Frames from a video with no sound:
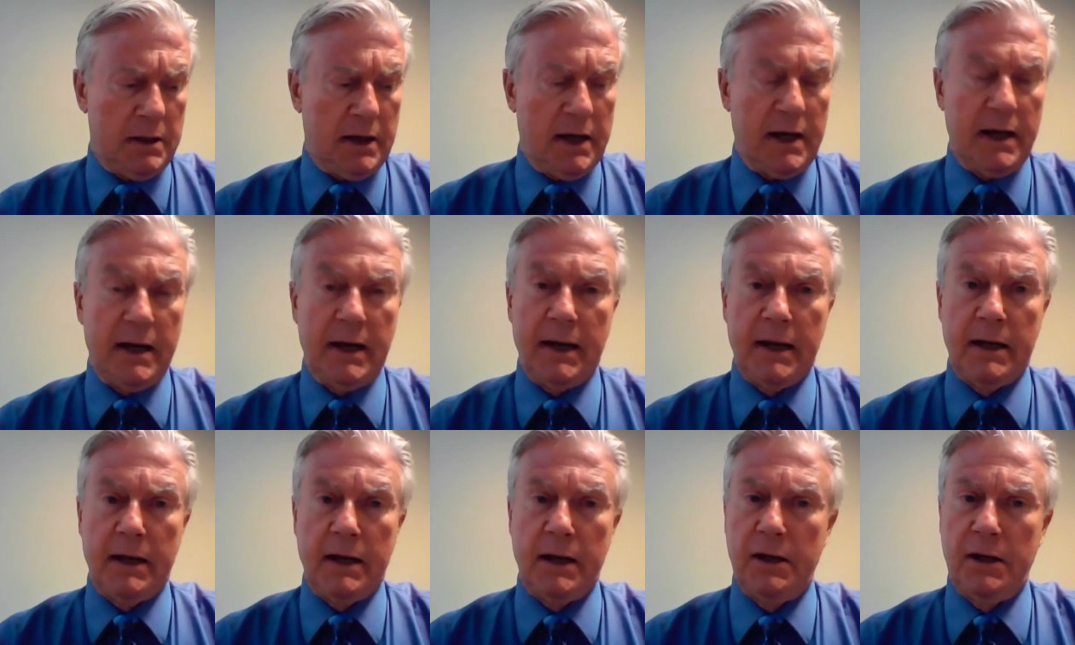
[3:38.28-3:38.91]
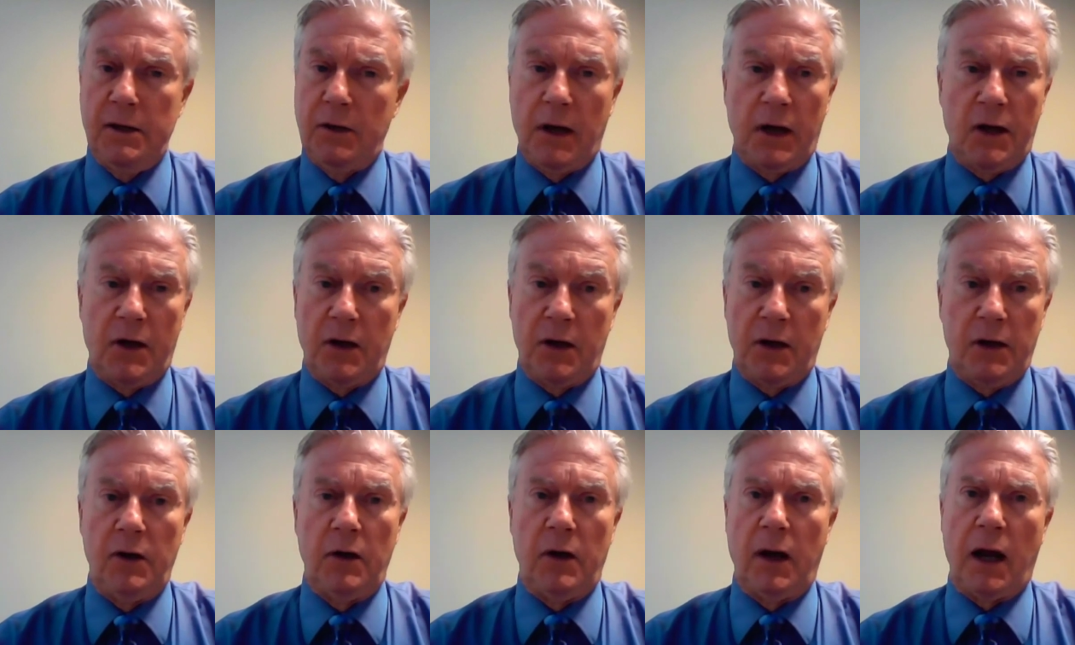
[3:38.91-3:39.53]
And then you're not
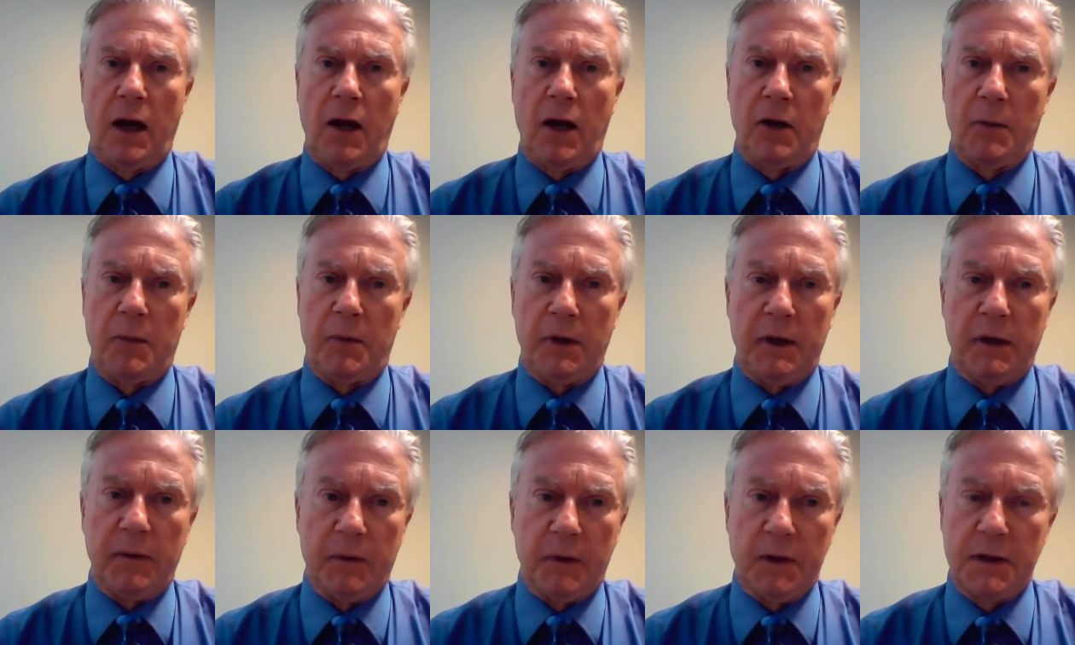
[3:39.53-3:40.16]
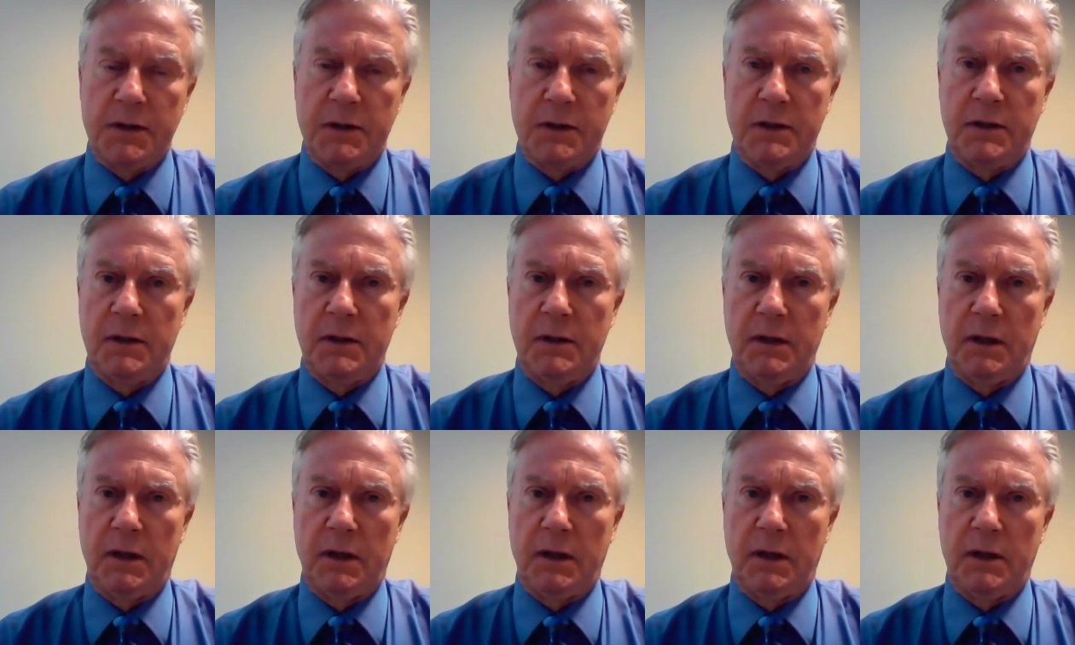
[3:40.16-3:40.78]
going you're not going to believe this.
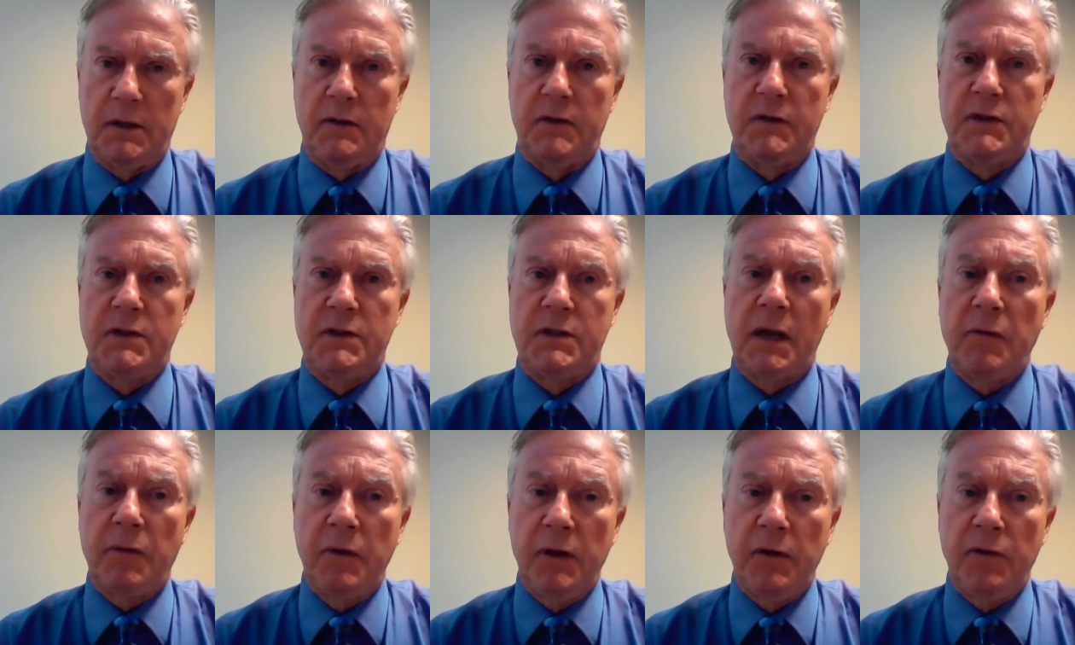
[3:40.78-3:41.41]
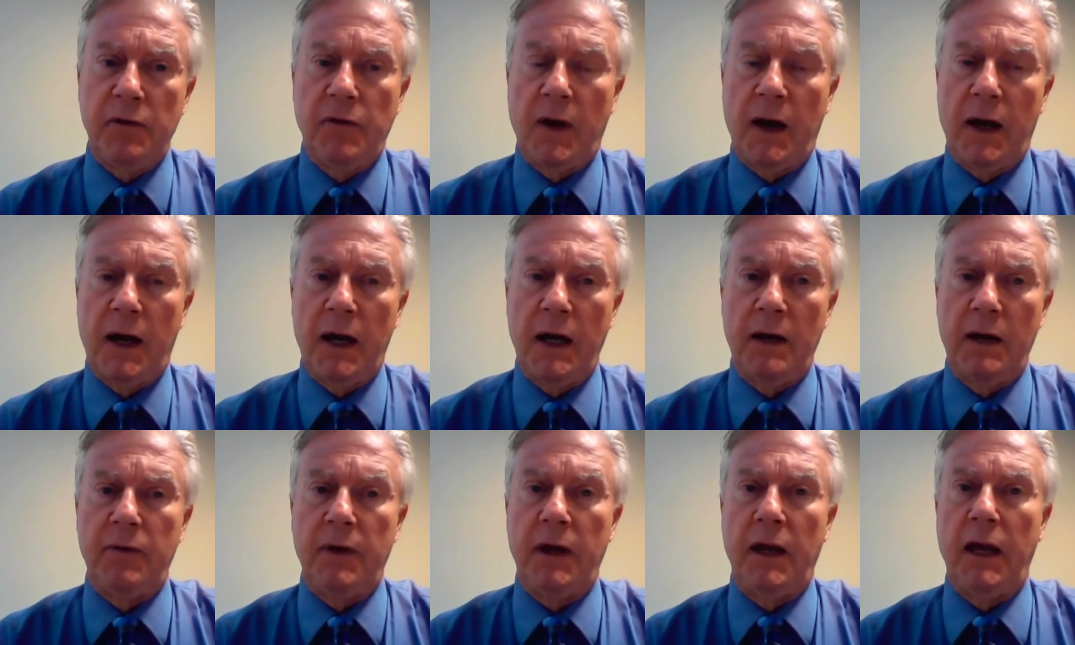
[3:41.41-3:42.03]

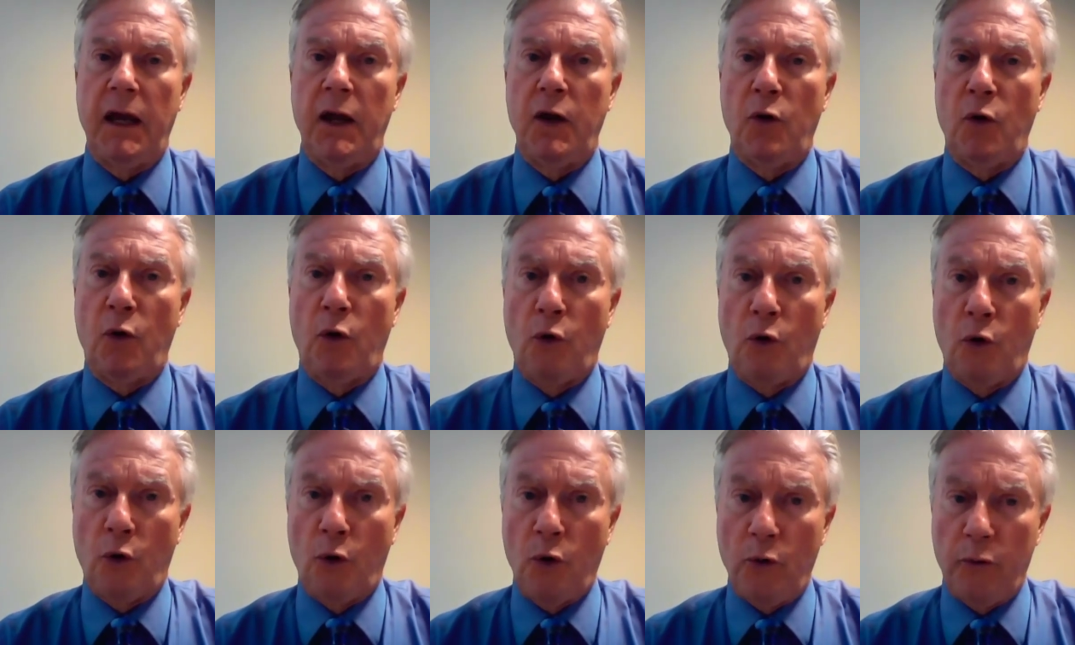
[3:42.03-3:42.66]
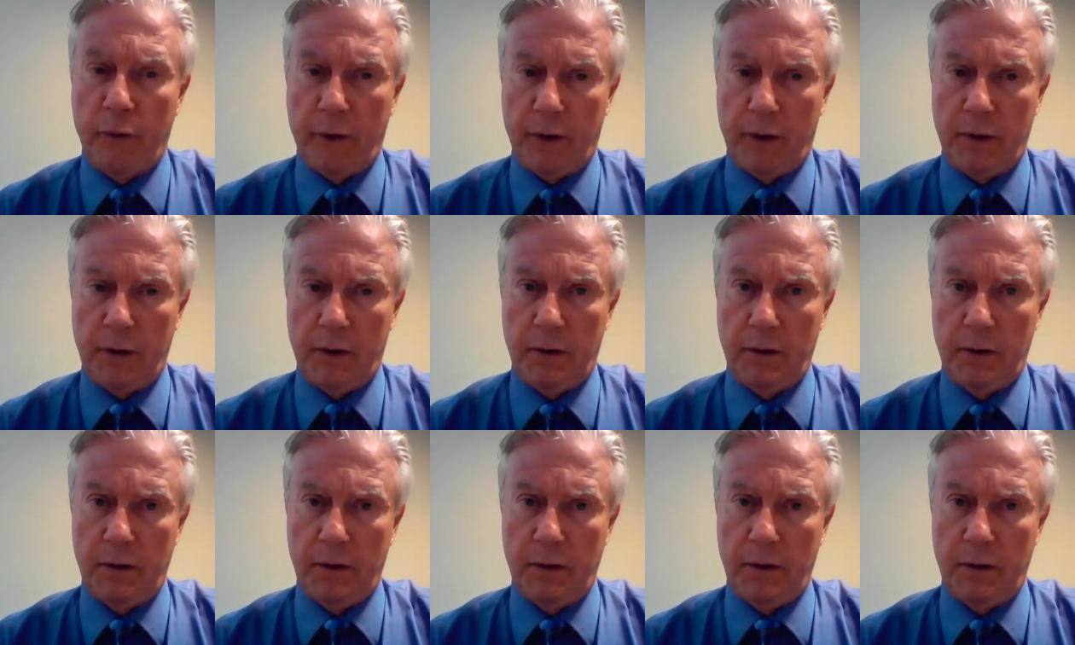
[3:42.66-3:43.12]
seventy-five and over.